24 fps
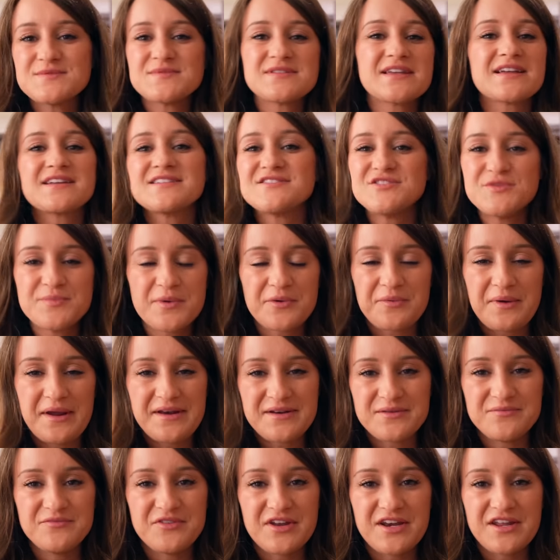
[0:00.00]
was like a super
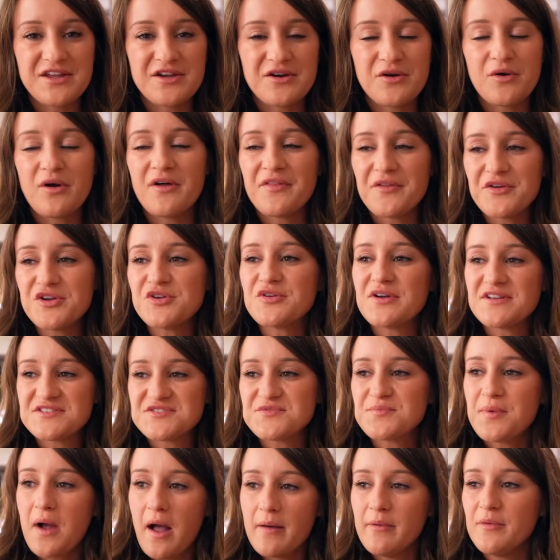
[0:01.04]
random video, although you guys are
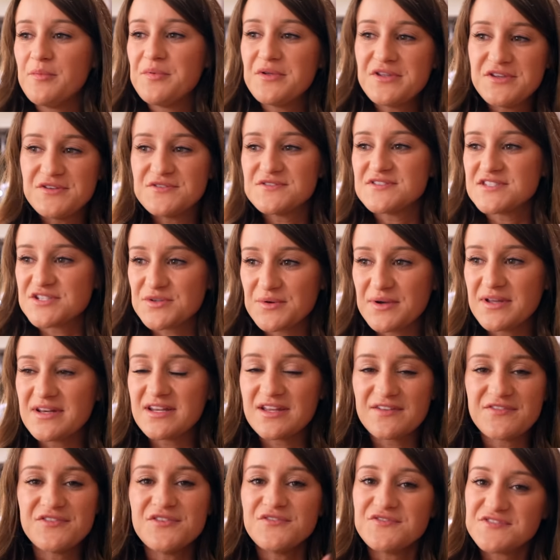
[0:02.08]
probably used to it
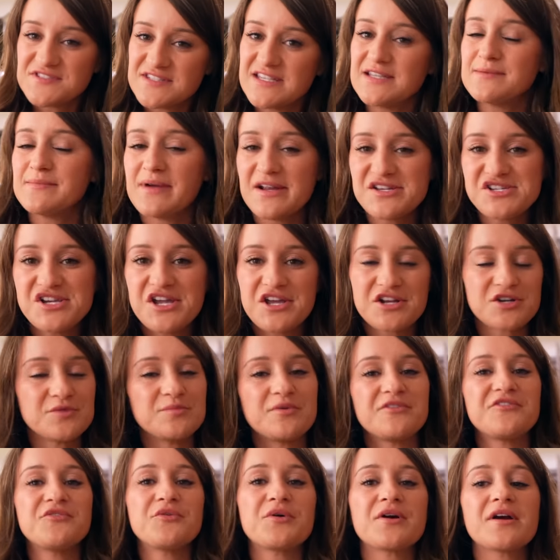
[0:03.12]
if you've seen my channel
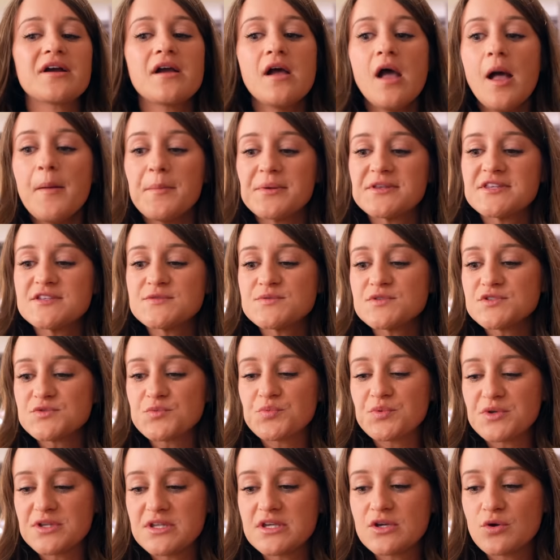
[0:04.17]
before, but this was a
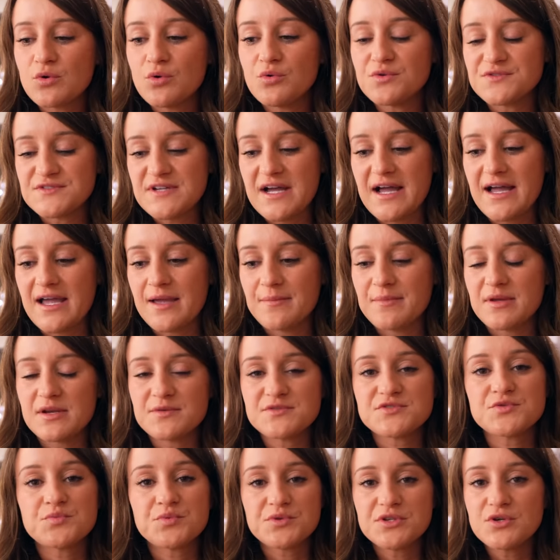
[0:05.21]
really cool time and it
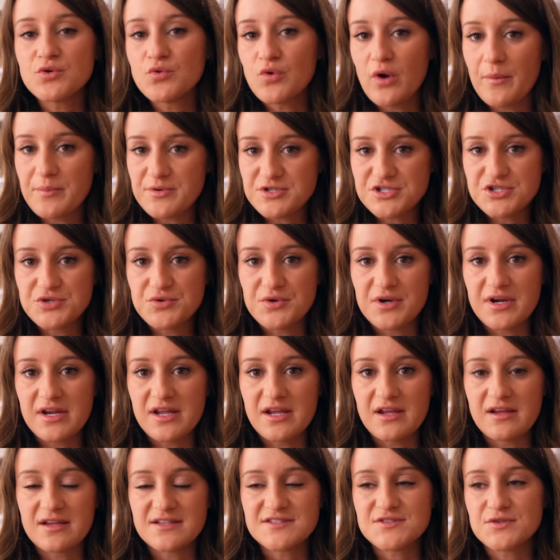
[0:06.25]
was a really cool
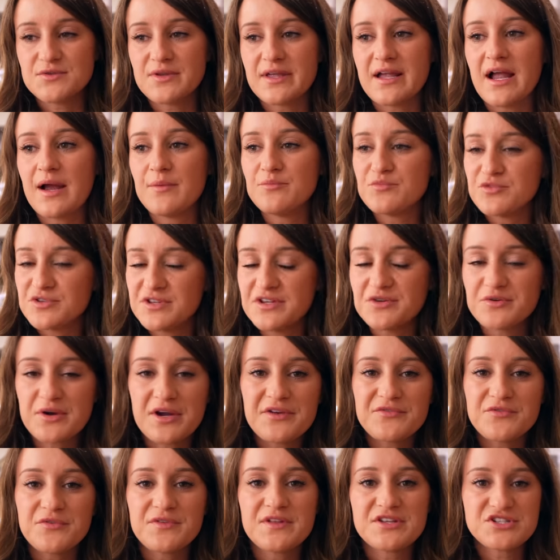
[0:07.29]
opportunity. So like, I'm really
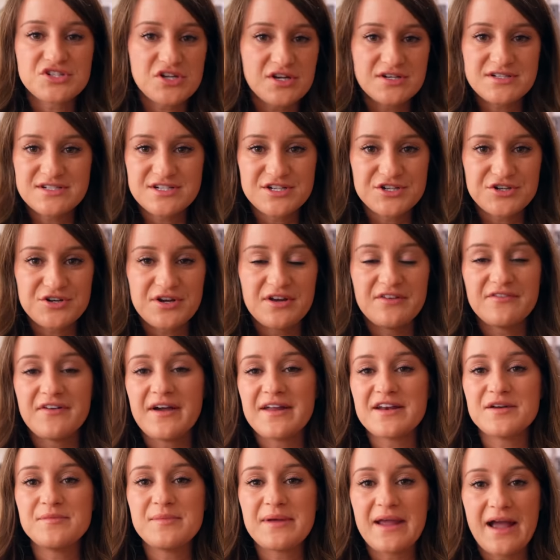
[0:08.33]
grateful that John Deere
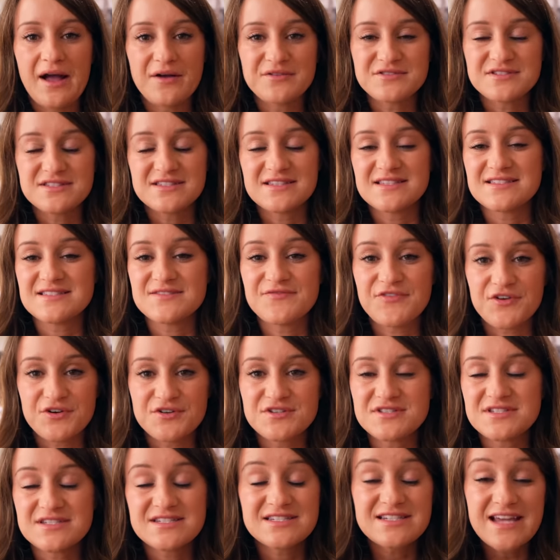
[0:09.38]
invited me out to this
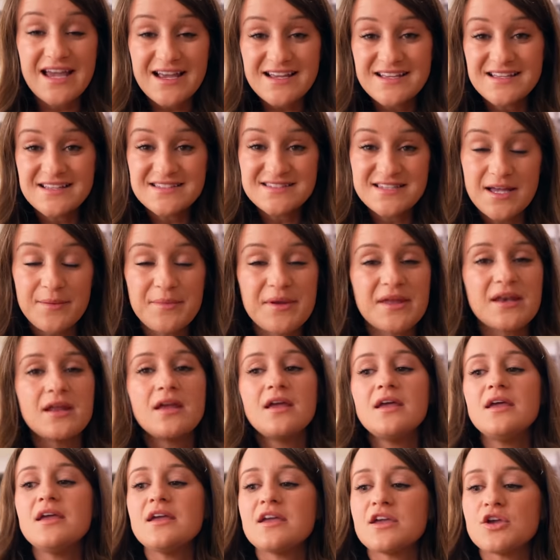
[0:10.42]
first tech summit.
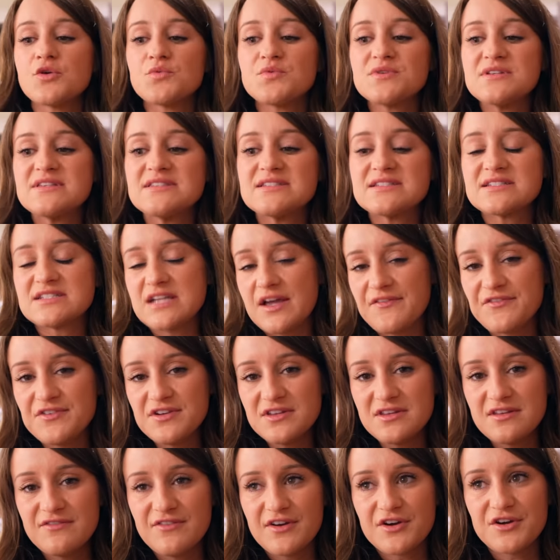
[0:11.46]
It was
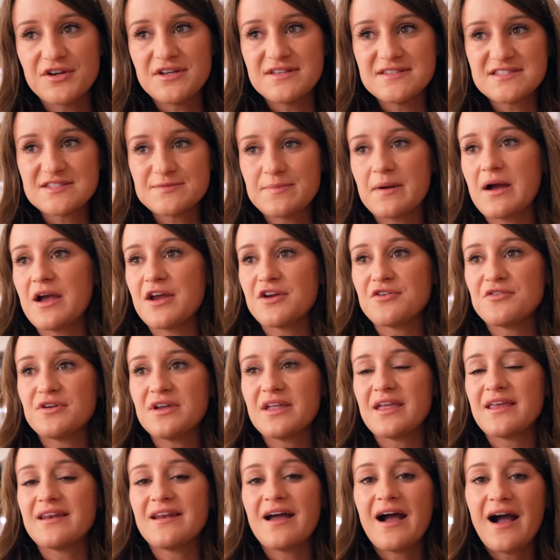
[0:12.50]
definitely very
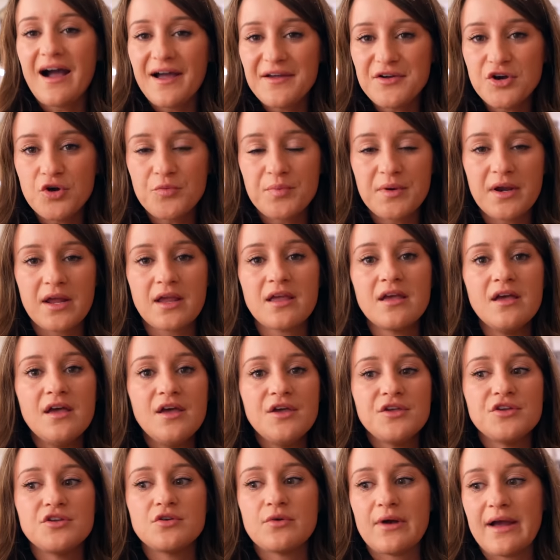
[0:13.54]
inspiring and eye-opening.
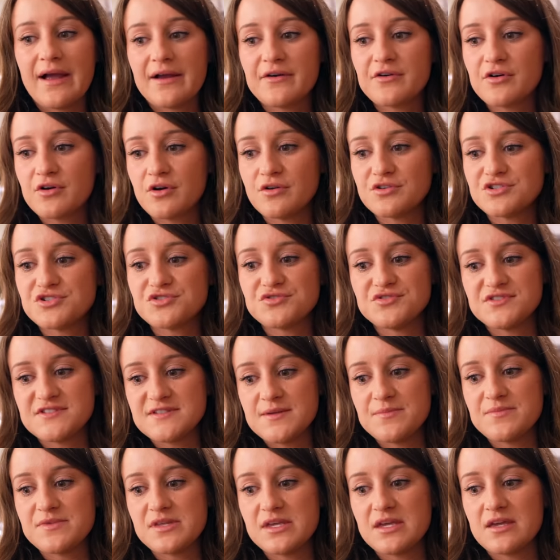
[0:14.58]
You know, agriculture is
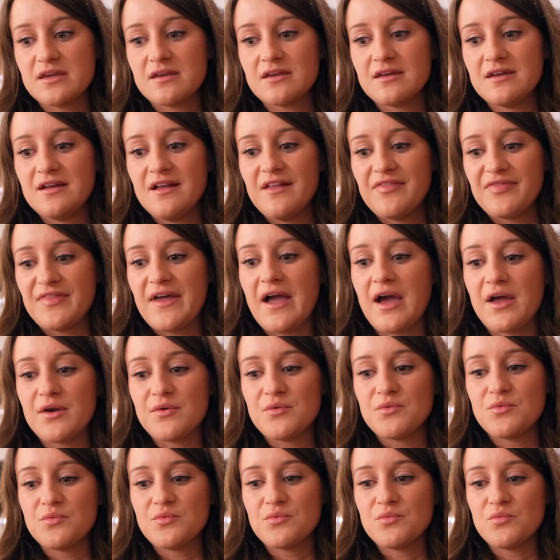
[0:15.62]
something
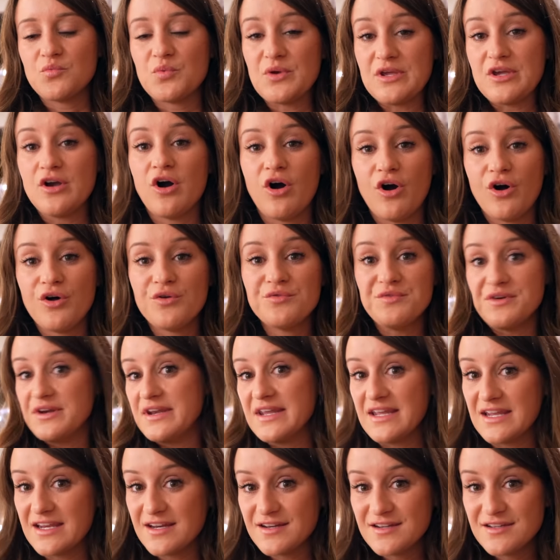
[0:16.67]
that we all
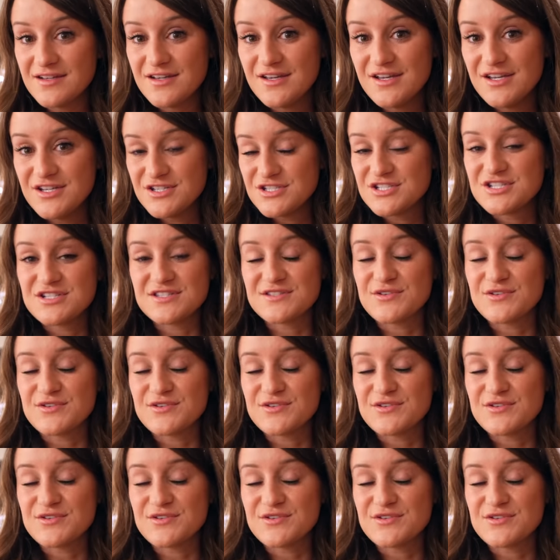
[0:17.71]
need to